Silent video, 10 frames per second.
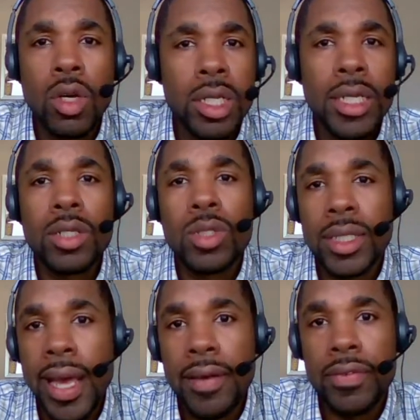clinical
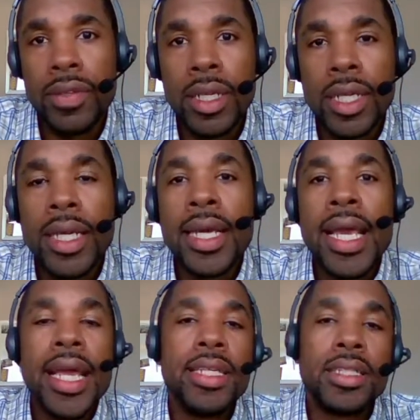staff,
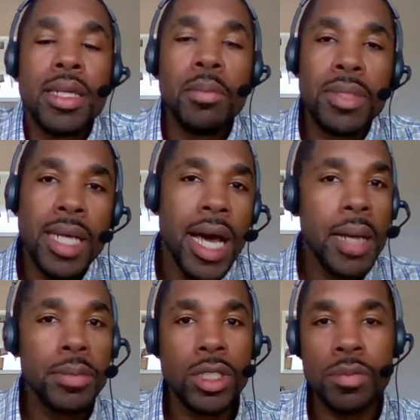and
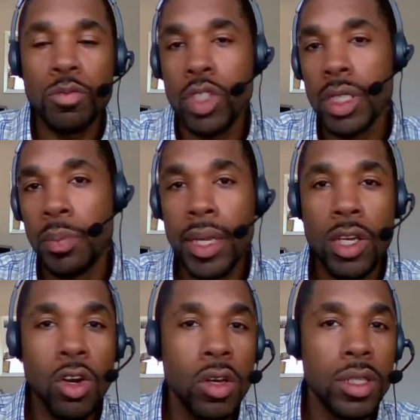sometimes
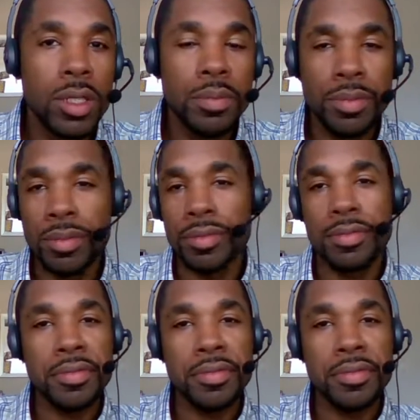depending on